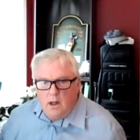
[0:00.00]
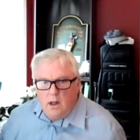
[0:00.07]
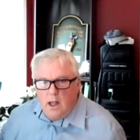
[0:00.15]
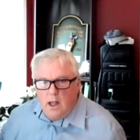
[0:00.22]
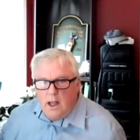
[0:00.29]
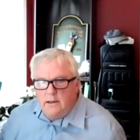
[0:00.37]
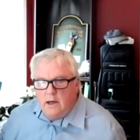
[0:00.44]

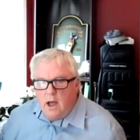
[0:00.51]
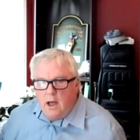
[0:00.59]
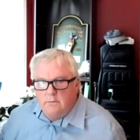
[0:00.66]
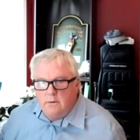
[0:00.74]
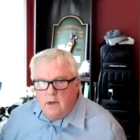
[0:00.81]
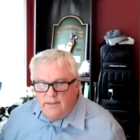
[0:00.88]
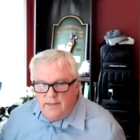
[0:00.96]
And
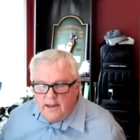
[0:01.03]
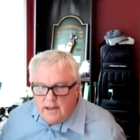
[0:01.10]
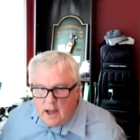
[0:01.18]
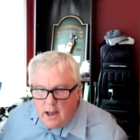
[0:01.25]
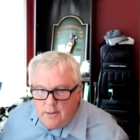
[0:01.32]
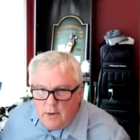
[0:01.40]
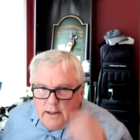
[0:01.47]
I think
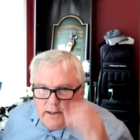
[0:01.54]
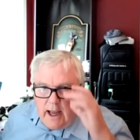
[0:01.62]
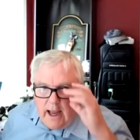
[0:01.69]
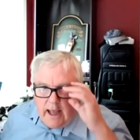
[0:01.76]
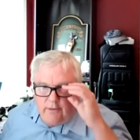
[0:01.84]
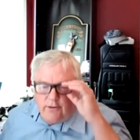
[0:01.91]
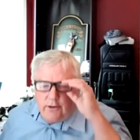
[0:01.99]
I might
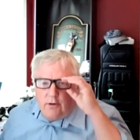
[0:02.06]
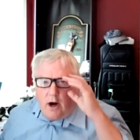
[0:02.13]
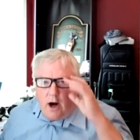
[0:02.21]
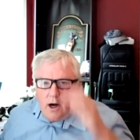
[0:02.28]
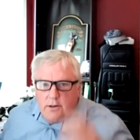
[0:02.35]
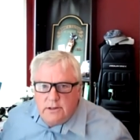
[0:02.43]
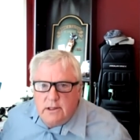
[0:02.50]
add, there
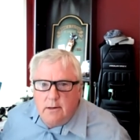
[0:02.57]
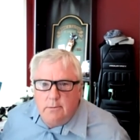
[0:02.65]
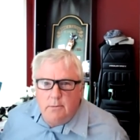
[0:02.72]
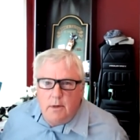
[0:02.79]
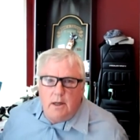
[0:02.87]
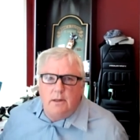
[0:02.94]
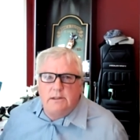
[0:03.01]
are
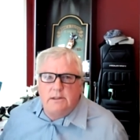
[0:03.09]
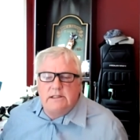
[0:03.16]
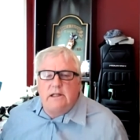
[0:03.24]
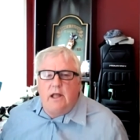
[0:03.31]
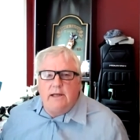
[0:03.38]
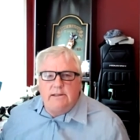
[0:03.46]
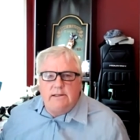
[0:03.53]
some
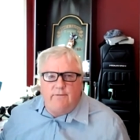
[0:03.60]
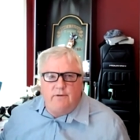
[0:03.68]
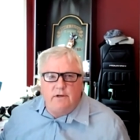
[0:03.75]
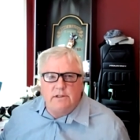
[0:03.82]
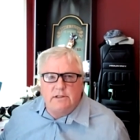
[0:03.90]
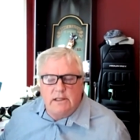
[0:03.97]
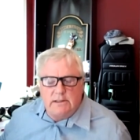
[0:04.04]
slight
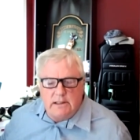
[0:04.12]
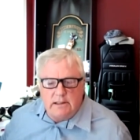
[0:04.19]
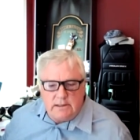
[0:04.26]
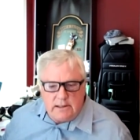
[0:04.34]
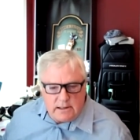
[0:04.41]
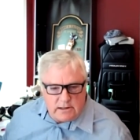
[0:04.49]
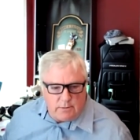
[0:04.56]
differences in
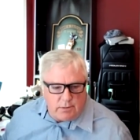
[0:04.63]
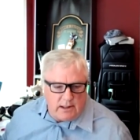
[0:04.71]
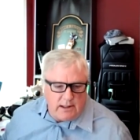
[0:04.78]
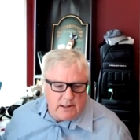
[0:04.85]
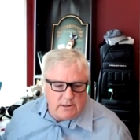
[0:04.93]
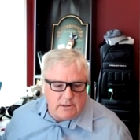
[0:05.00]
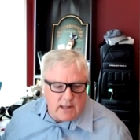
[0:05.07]

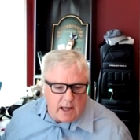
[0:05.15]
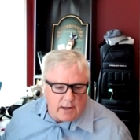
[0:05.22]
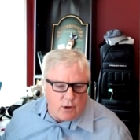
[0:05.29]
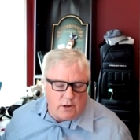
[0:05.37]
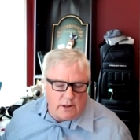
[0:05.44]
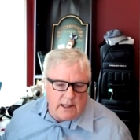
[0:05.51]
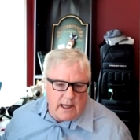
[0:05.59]
disciplines, not
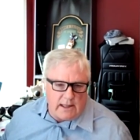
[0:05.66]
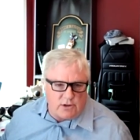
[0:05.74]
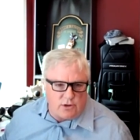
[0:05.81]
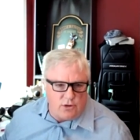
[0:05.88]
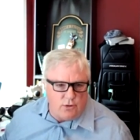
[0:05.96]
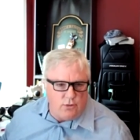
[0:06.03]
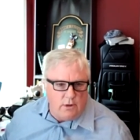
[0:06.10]
only as
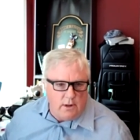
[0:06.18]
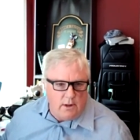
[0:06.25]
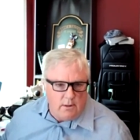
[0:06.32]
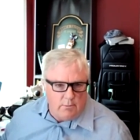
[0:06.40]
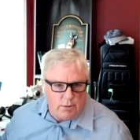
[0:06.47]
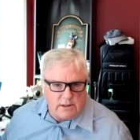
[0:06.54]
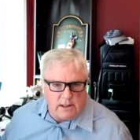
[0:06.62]
to
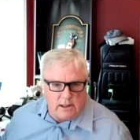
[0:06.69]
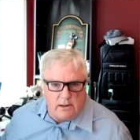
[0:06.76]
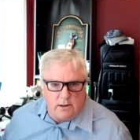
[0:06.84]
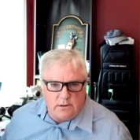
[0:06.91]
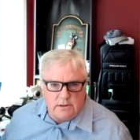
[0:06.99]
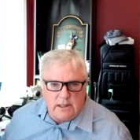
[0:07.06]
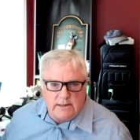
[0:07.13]

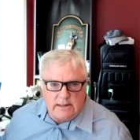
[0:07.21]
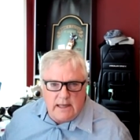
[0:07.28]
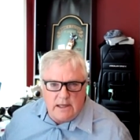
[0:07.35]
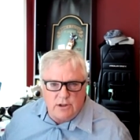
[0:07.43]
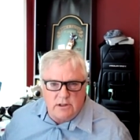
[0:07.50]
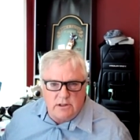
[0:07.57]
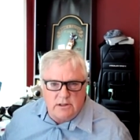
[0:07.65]
particular
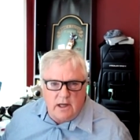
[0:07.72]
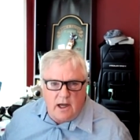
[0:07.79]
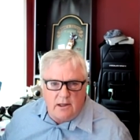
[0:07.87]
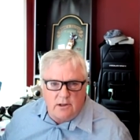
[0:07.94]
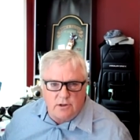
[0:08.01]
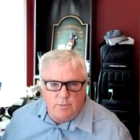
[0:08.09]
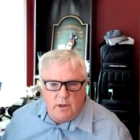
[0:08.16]
citation
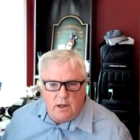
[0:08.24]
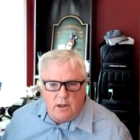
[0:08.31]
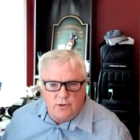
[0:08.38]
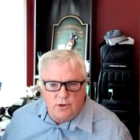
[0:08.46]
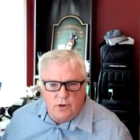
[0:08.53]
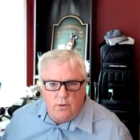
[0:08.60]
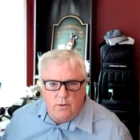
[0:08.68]
styles, but
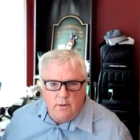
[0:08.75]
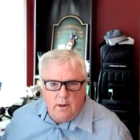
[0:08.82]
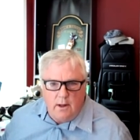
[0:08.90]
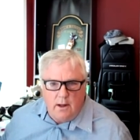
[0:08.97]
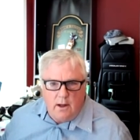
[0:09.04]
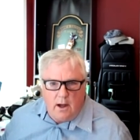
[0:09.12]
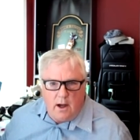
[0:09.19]
also,
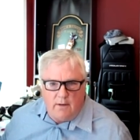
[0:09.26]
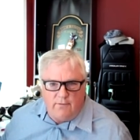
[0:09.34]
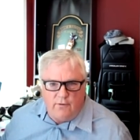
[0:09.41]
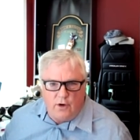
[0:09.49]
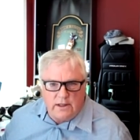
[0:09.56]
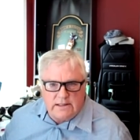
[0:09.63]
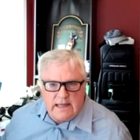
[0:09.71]

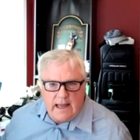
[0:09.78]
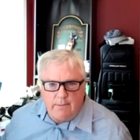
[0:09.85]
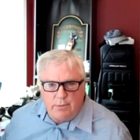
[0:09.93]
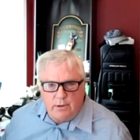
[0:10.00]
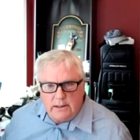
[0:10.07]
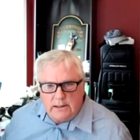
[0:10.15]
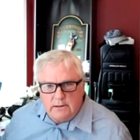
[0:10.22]
for
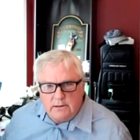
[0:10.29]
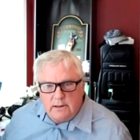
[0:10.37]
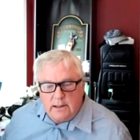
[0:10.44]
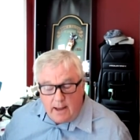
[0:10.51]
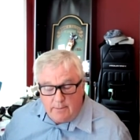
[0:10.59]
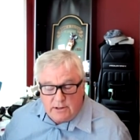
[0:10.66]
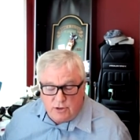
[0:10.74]
example, in
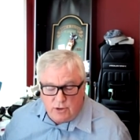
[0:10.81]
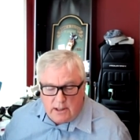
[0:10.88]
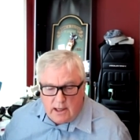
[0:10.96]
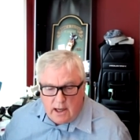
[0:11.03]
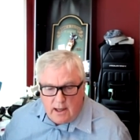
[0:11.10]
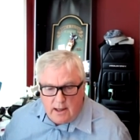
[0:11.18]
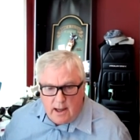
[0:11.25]

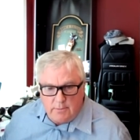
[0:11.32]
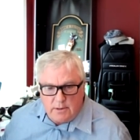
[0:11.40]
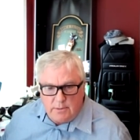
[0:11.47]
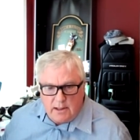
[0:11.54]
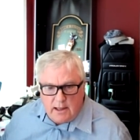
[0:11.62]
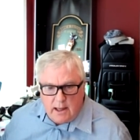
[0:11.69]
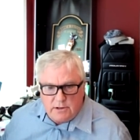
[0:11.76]
chemistry, I happen to
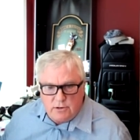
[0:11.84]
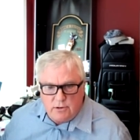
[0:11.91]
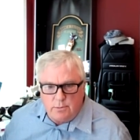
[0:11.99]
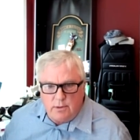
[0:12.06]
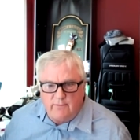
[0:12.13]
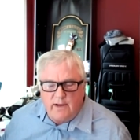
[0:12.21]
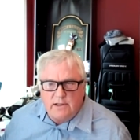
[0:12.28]
be a chemistry
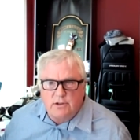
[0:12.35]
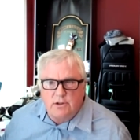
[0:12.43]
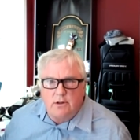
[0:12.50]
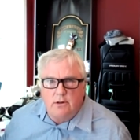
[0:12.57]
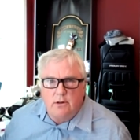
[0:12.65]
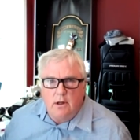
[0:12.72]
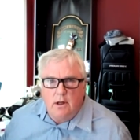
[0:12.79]

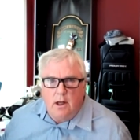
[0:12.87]
professor.